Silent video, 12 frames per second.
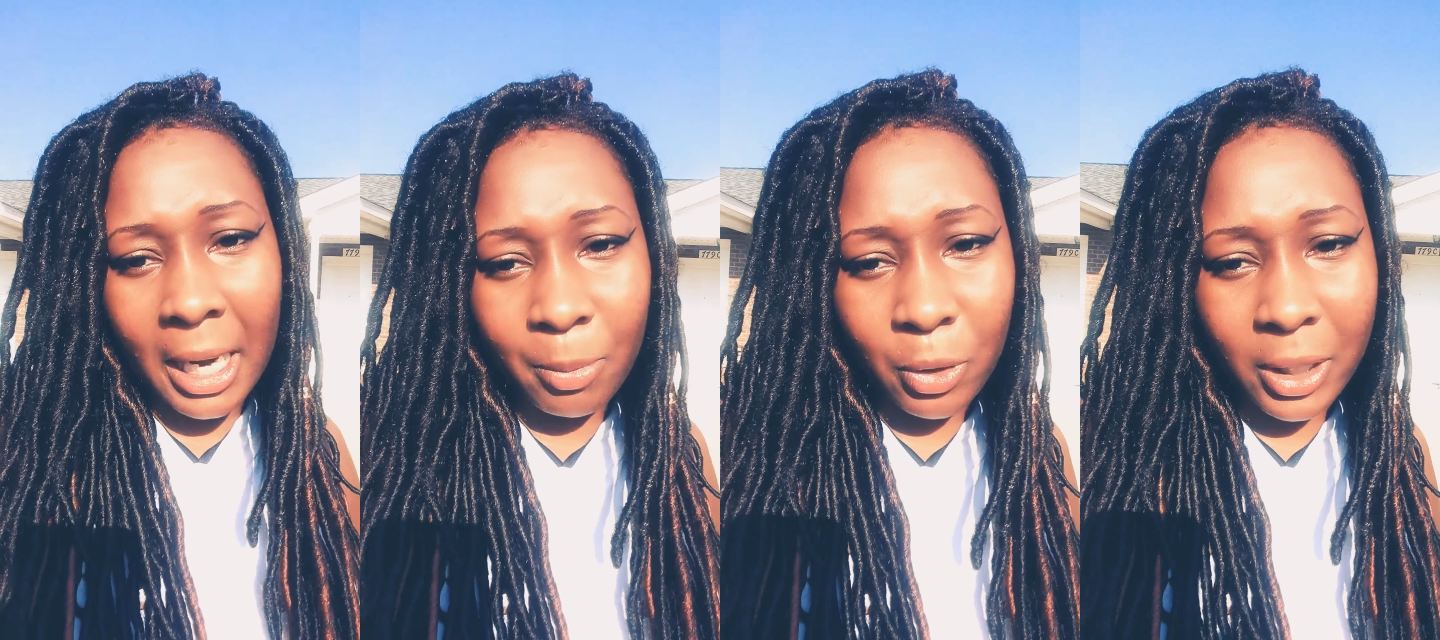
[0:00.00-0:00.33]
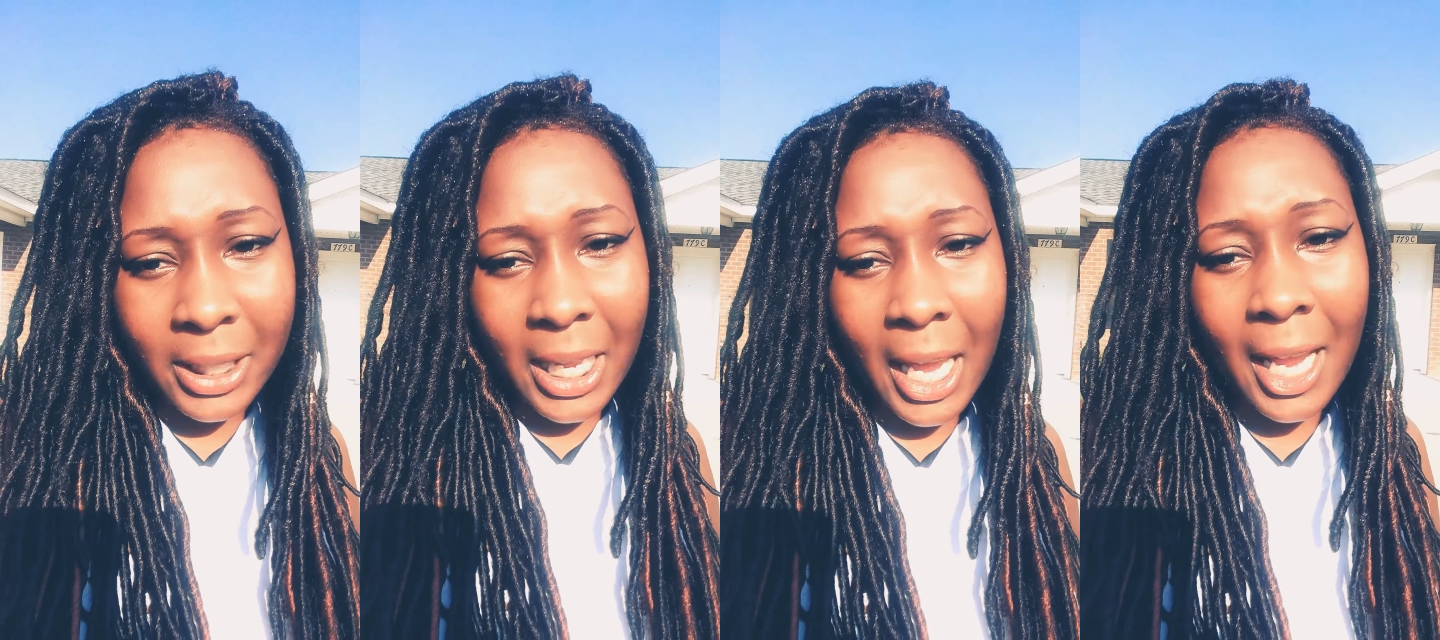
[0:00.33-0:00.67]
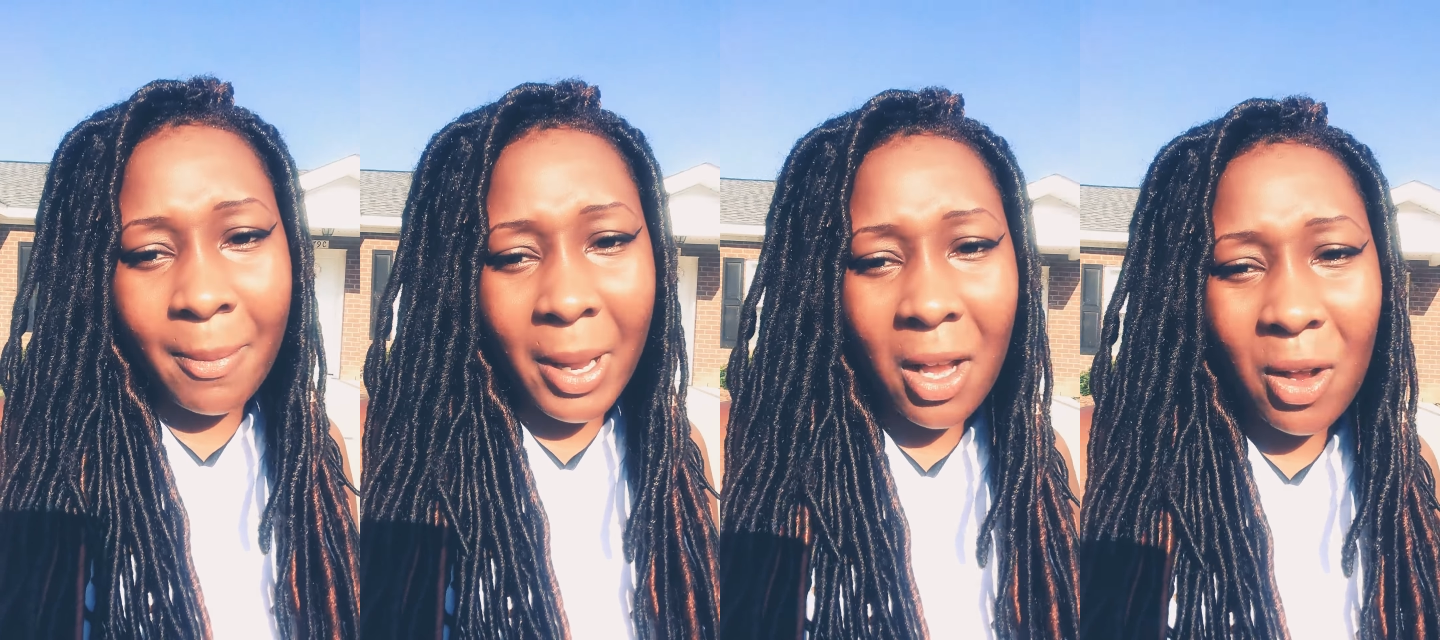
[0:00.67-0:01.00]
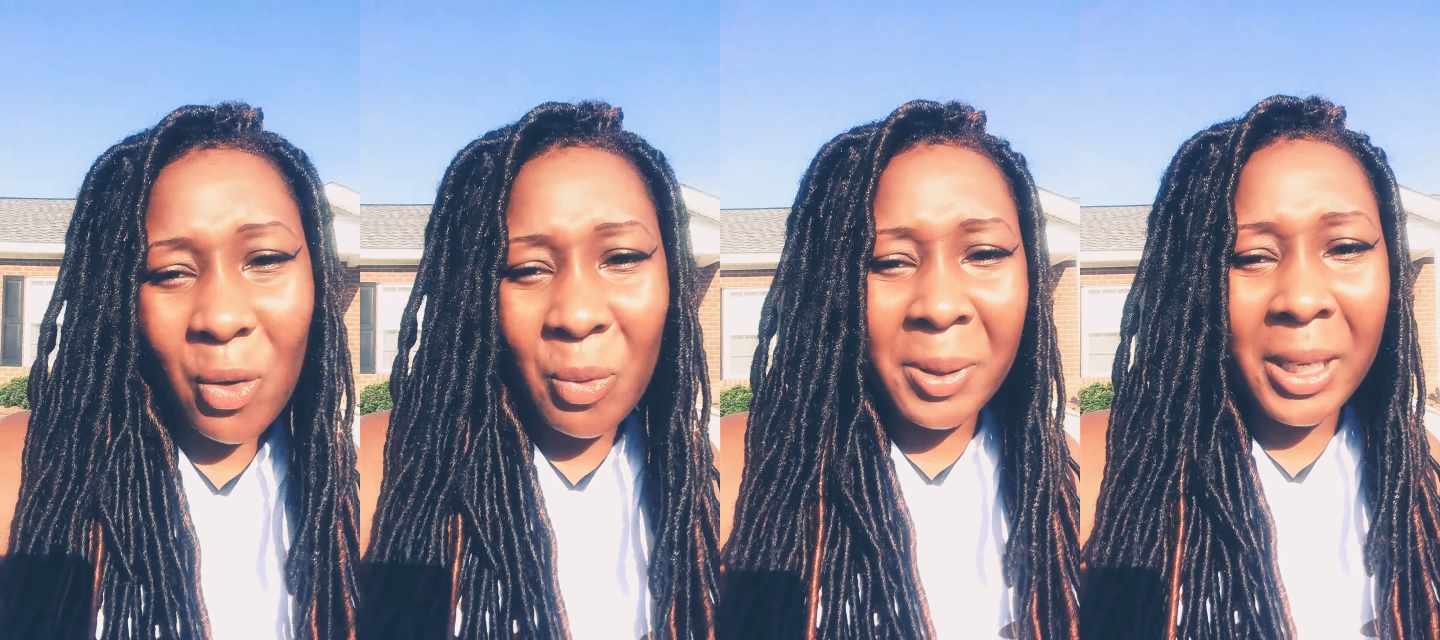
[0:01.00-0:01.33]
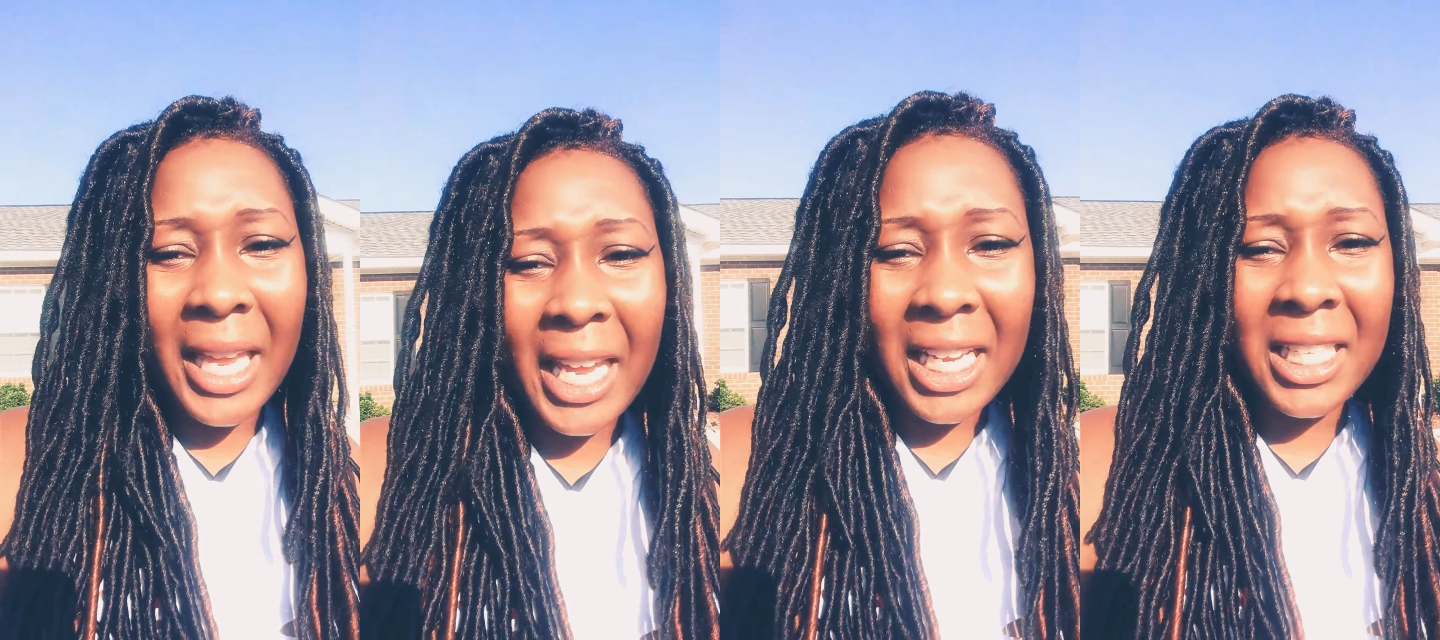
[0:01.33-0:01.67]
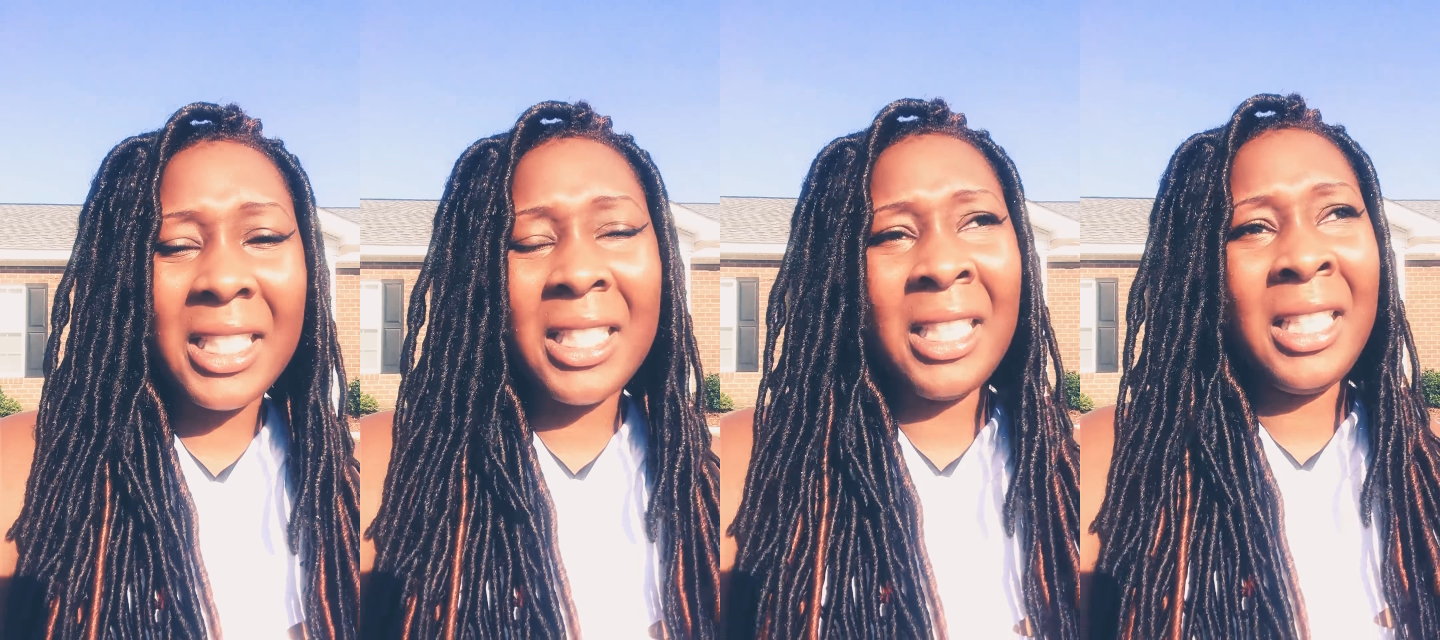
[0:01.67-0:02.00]
able to stay in my own
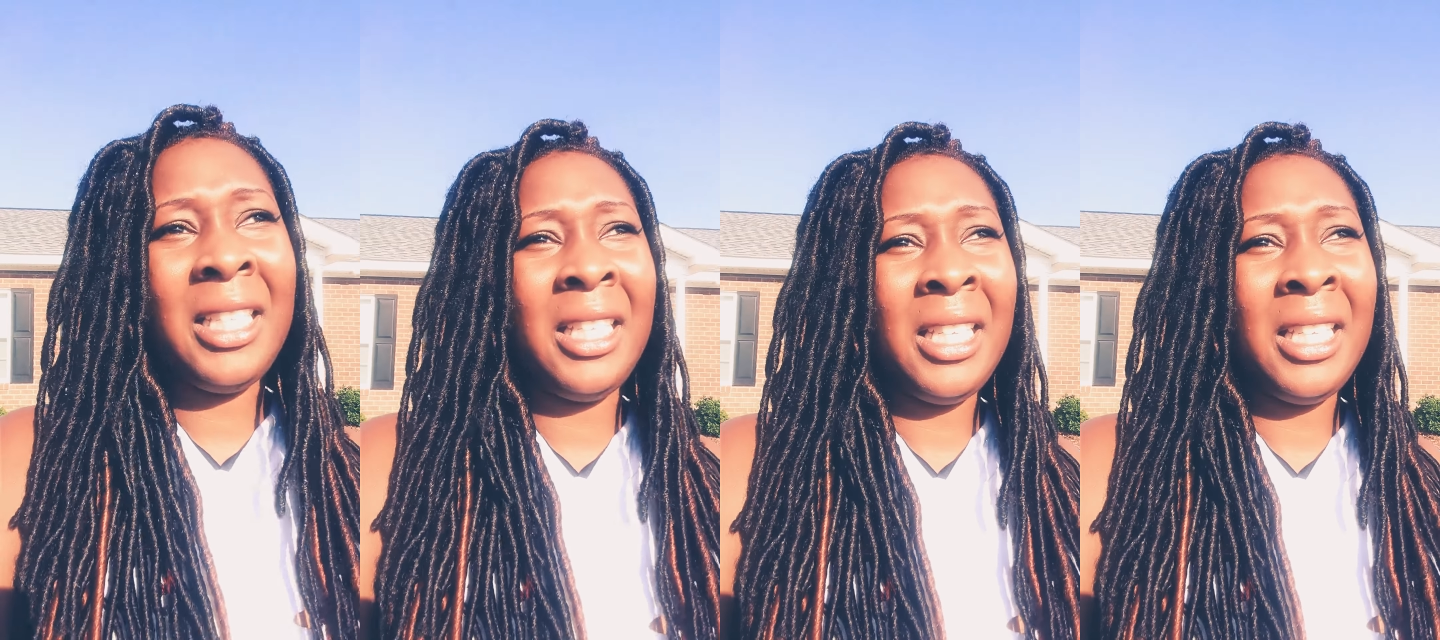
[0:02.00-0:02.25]
place